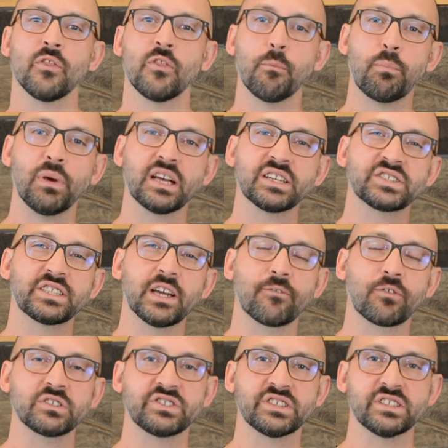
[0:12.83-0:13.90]
The biggest
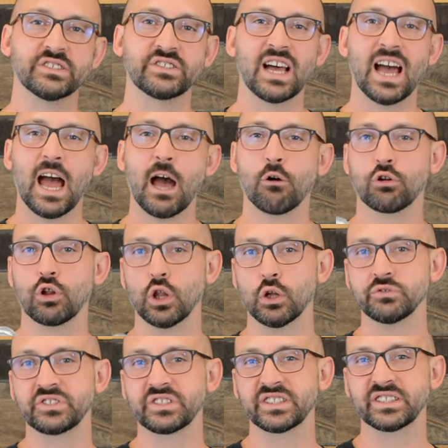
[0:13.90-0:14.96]
difference is how
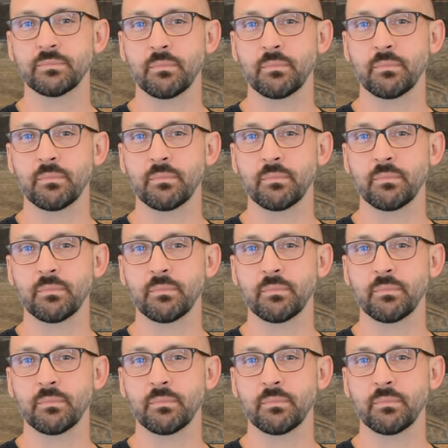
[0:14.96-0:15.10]
close does